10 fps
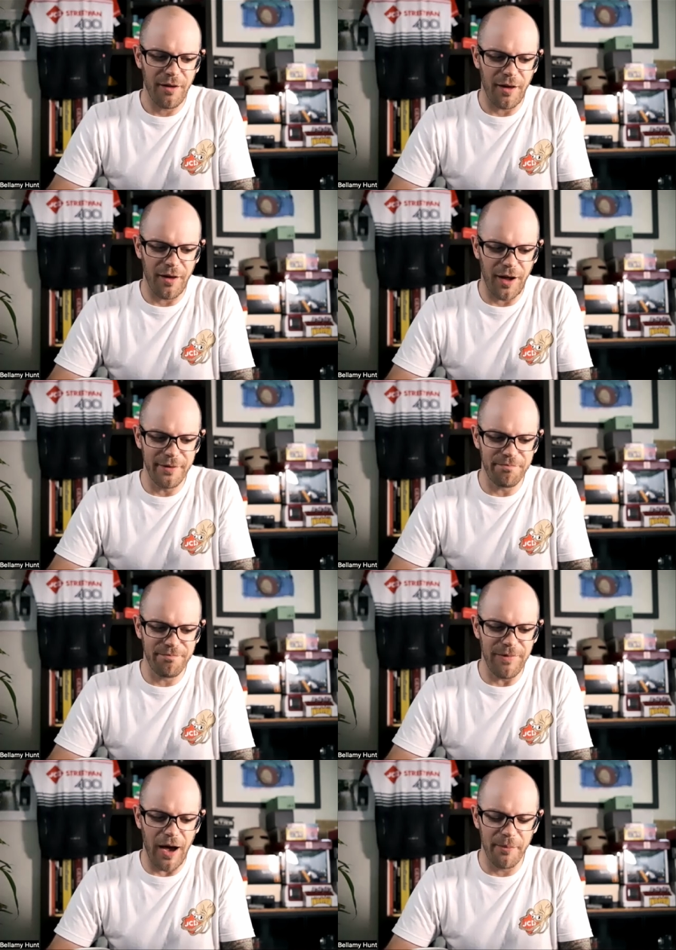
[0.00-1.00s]
I,
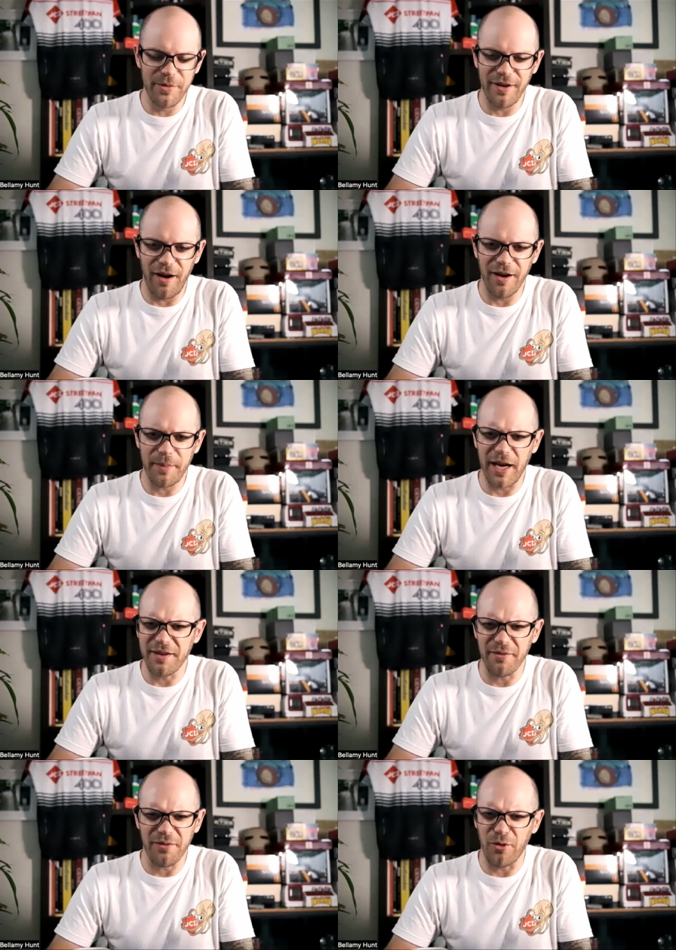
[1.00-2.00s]
I'm denied about
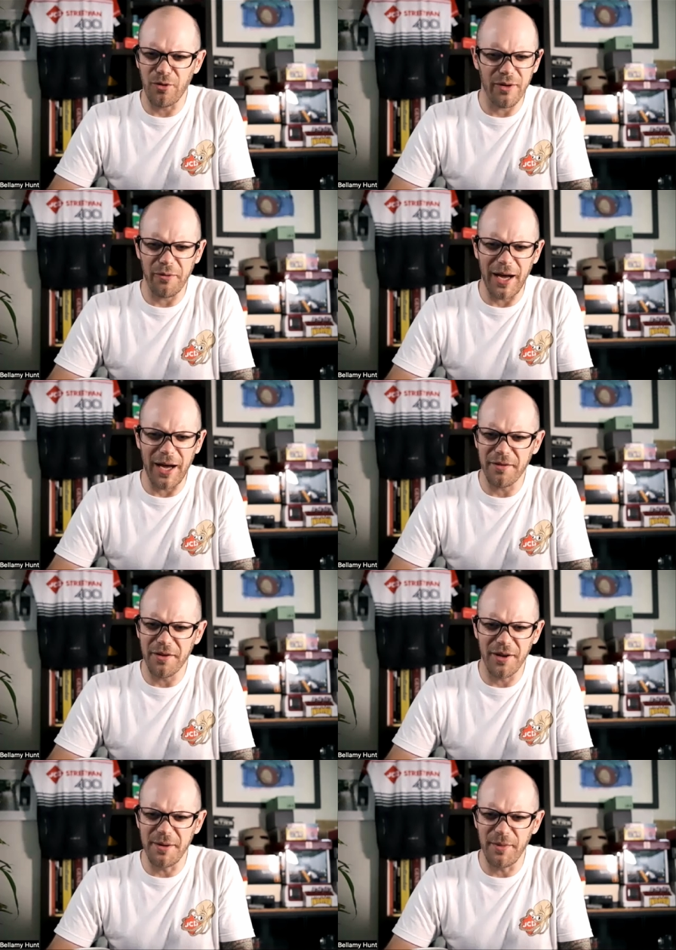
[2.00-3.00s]
it for all of about
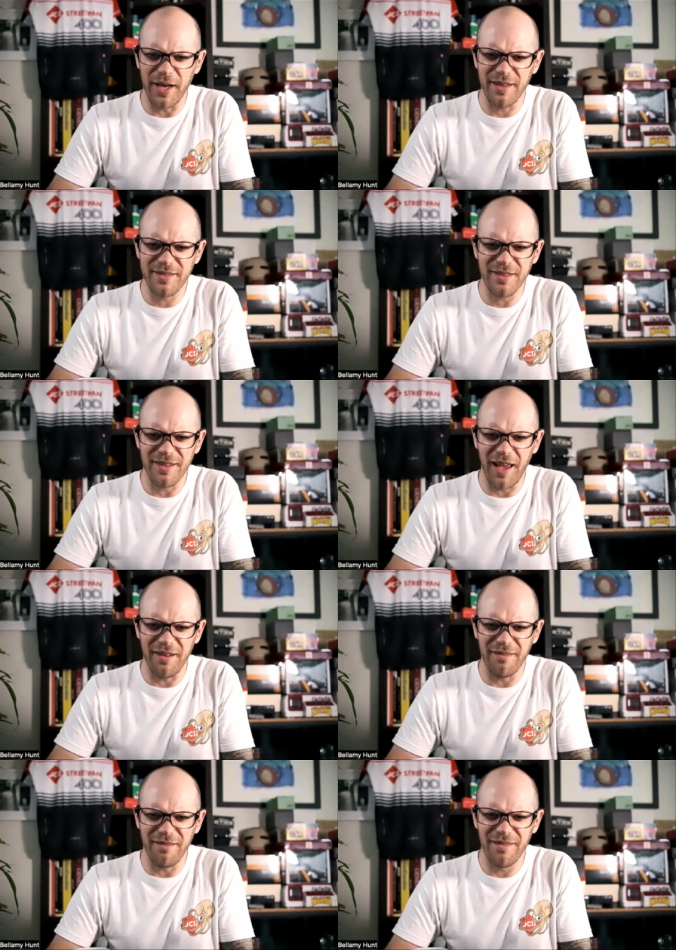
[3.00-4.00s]
30 minutes, and then,